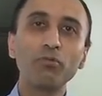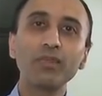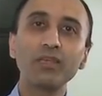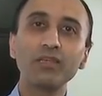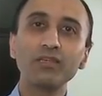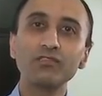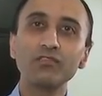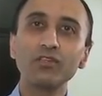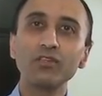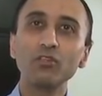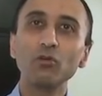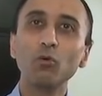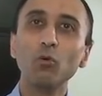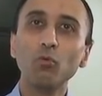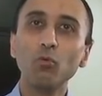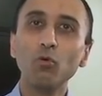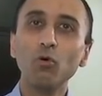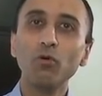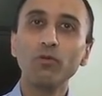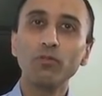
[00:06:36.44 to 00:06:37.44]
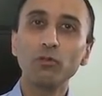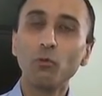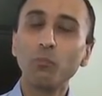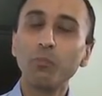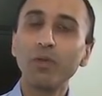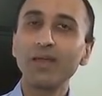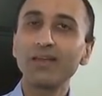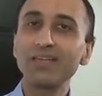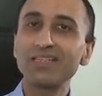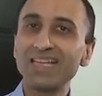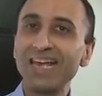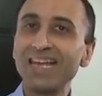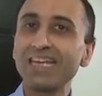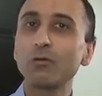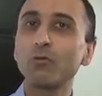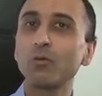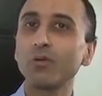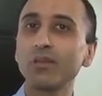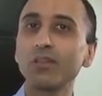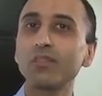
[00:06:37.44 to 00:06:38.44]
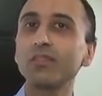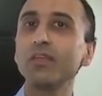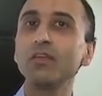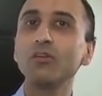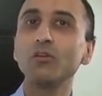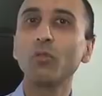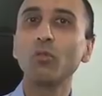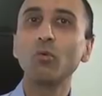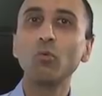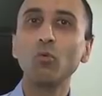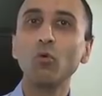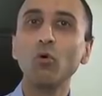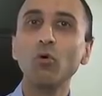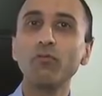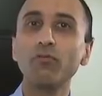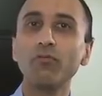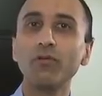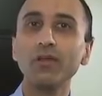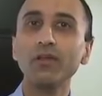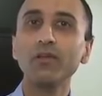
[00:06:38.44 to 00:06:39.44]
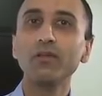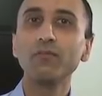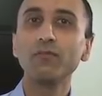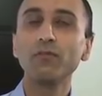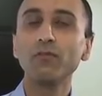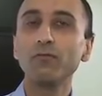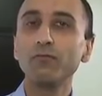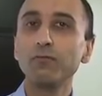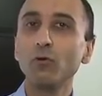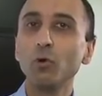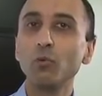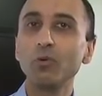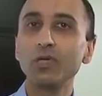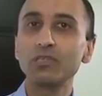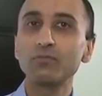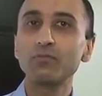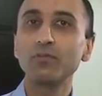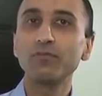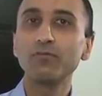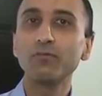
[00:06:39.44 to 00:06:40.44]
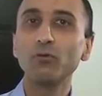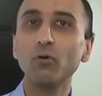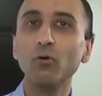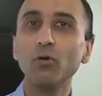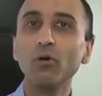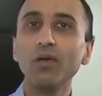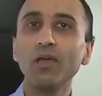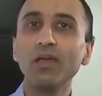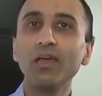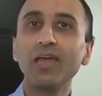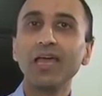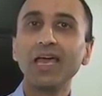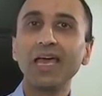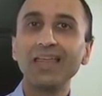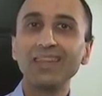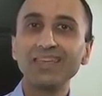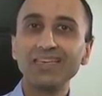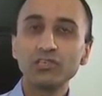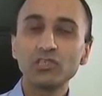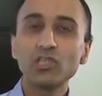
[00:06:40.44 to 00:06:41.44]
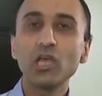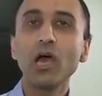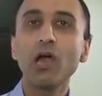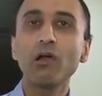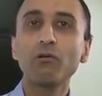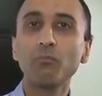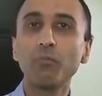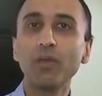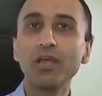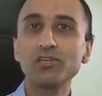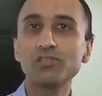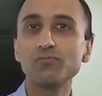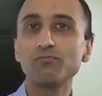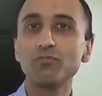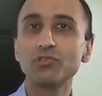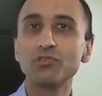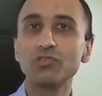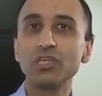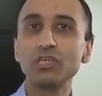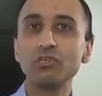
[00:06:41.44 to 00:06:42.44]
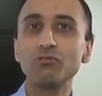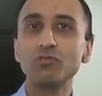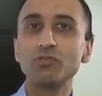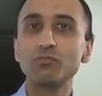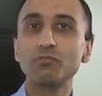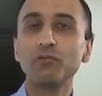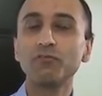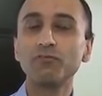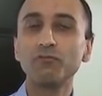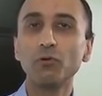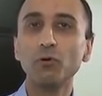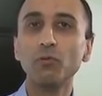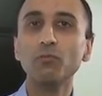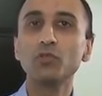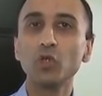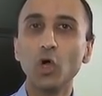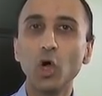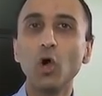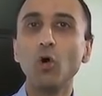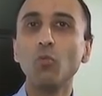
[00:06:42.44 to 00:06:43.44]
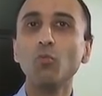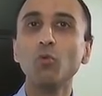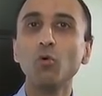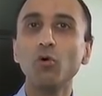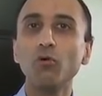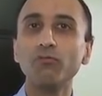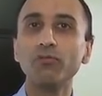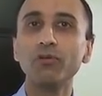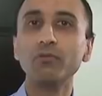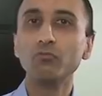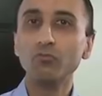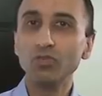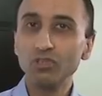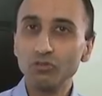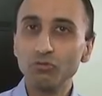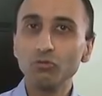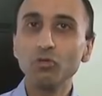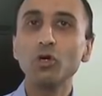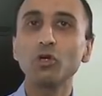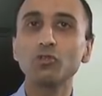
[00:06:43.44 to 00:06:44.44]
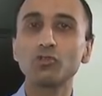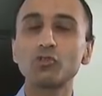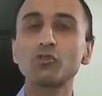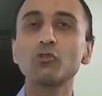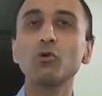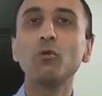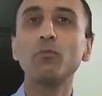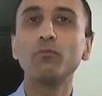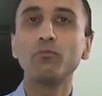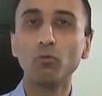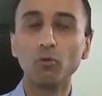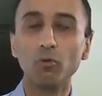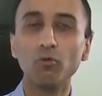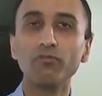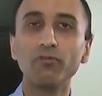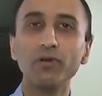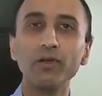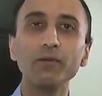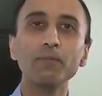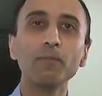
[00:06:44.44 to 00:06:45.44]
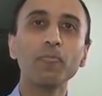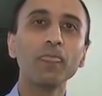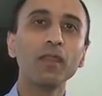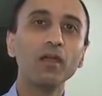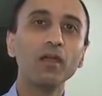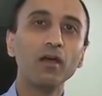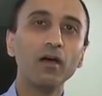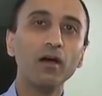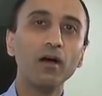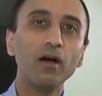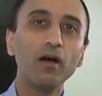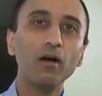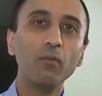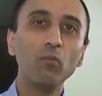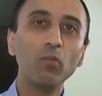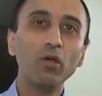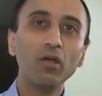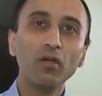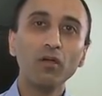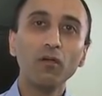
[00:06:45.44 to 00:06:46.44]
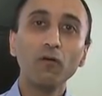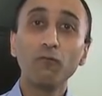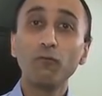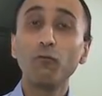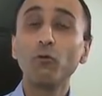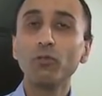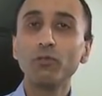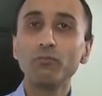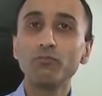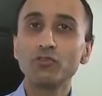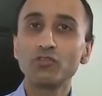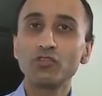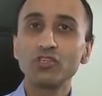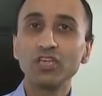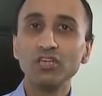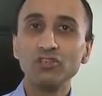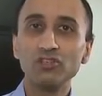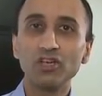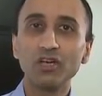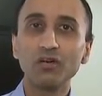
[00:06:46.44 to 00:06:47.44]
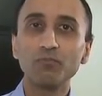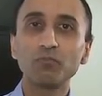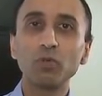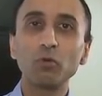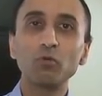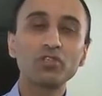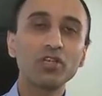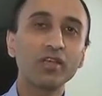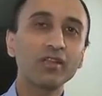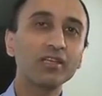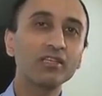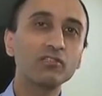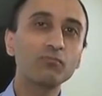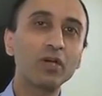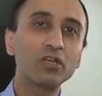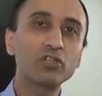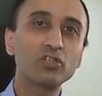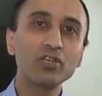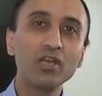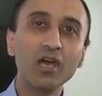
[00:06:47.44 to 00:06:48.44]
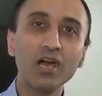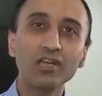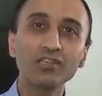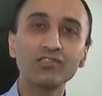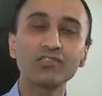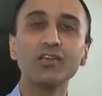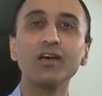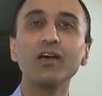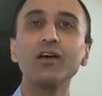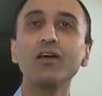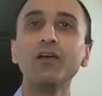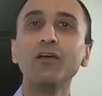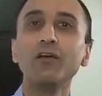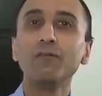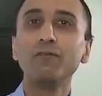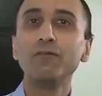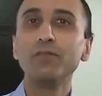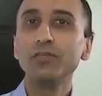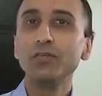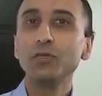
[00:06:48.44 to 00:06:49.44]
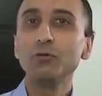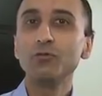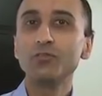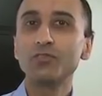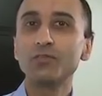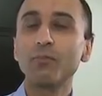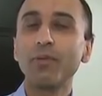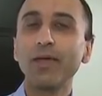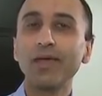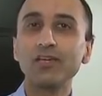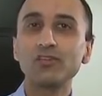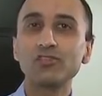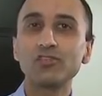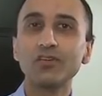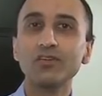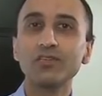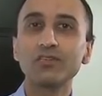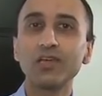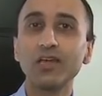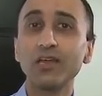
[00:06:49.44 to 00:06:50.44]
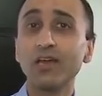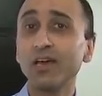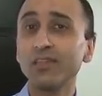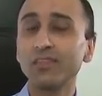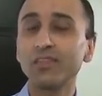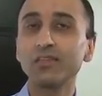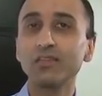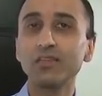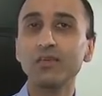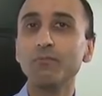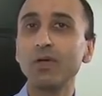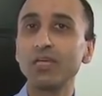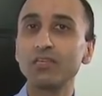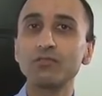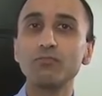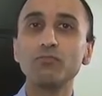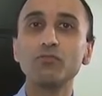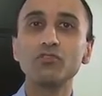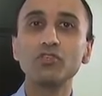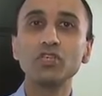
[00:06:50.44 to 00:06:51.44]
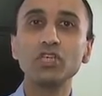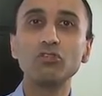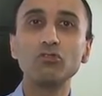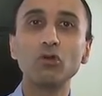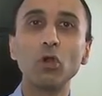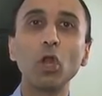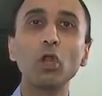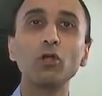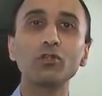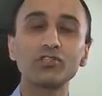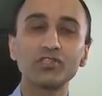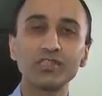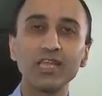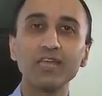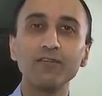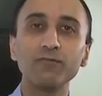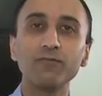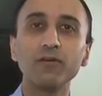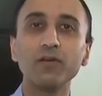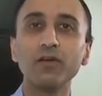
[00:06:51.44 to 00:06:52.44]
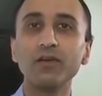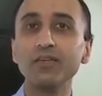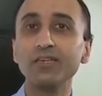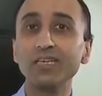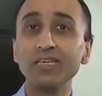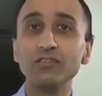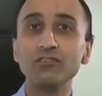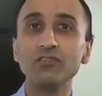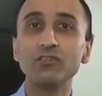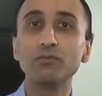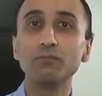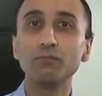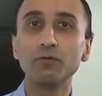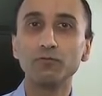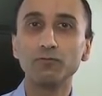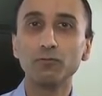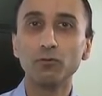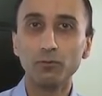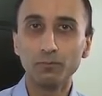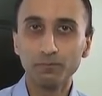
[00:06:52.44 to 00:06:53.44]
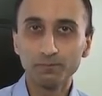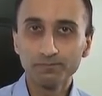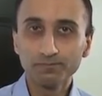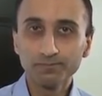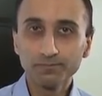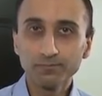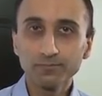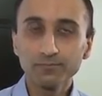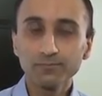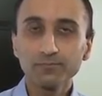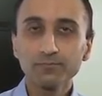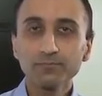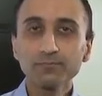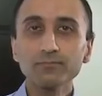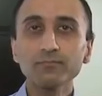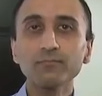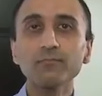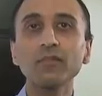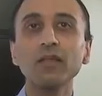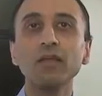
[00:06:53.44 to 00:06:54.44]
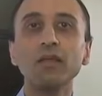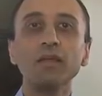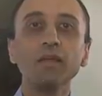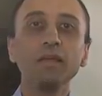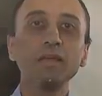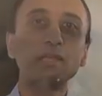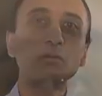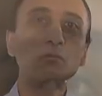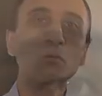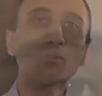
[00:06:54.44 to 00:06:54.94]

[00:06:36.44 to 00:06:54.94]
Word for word: thing is that your blood is adequately thinned on the warfarin for the 4 weeks before, and the entire ablation procedure is performed on warfarin. We do not stop warfarin for the procedure, which I think is much nicer for you as the patient, and I think that makes the procedure a lot safer and easier to perform. You